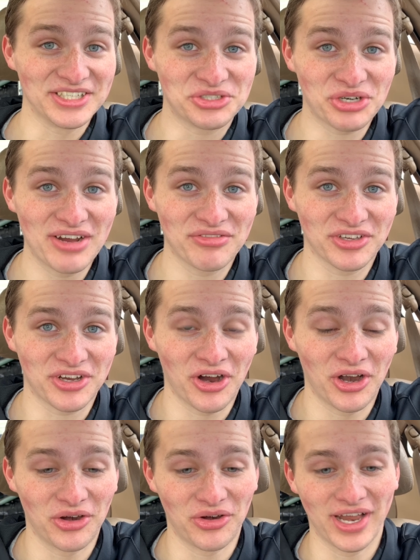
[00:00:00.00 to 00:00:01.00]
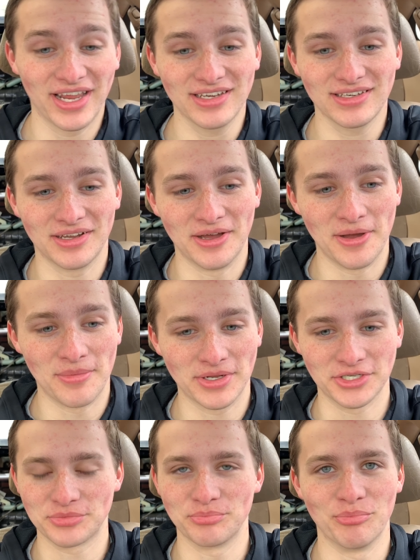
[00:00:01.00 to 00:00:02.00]
drive the car, right? I
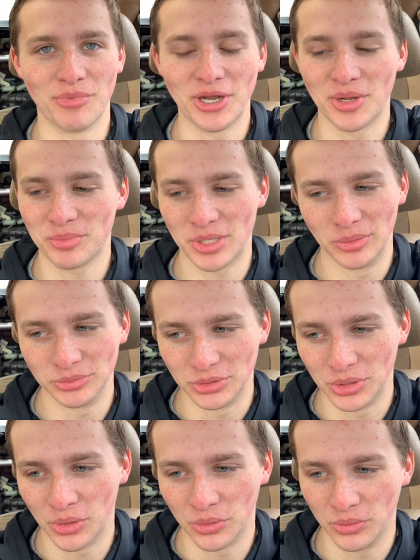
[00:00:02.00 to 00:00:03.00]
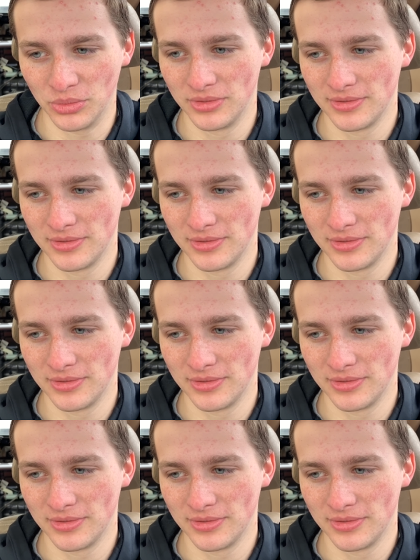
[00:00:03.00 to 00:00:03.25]
just may not be able to know